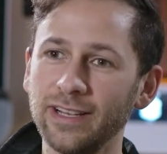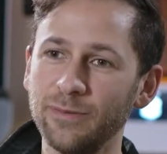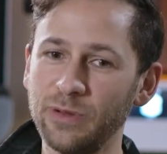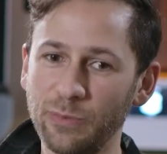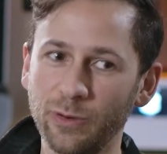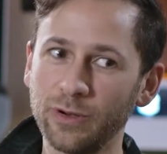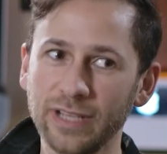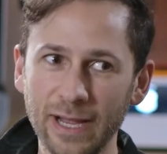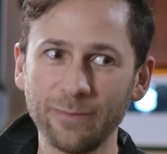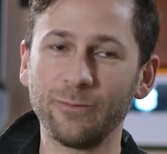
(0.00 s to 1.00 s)
It let me
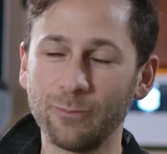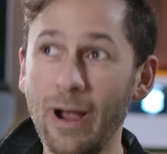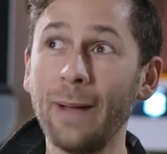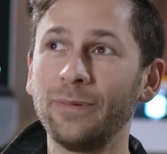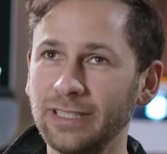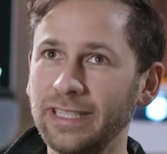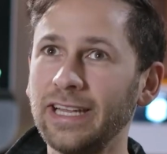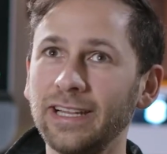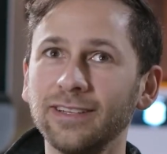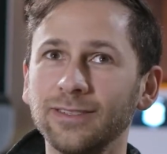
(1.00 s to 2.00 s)
prototype
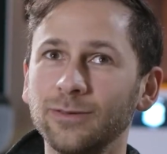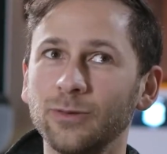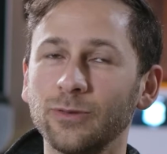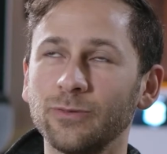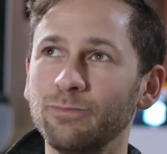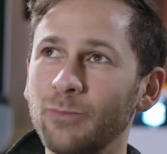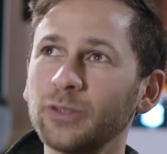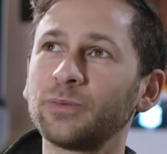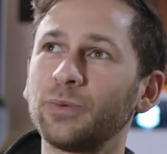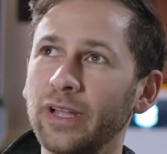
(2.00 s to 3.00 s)
rapidly,
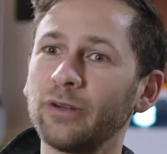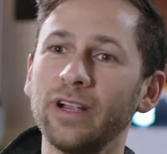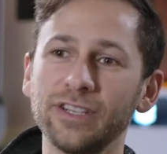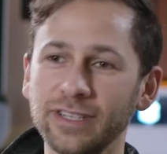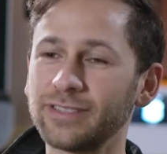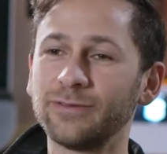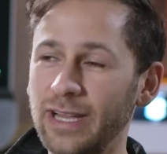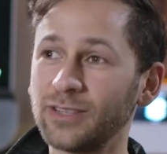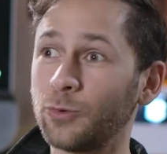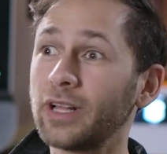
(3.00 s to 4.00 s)
multiple iterations
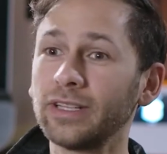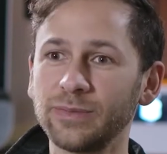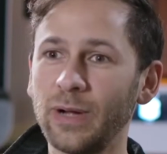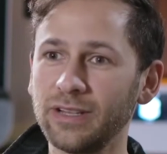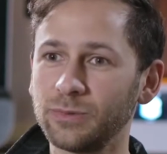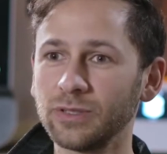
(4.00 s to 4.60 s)
as quickly as possible.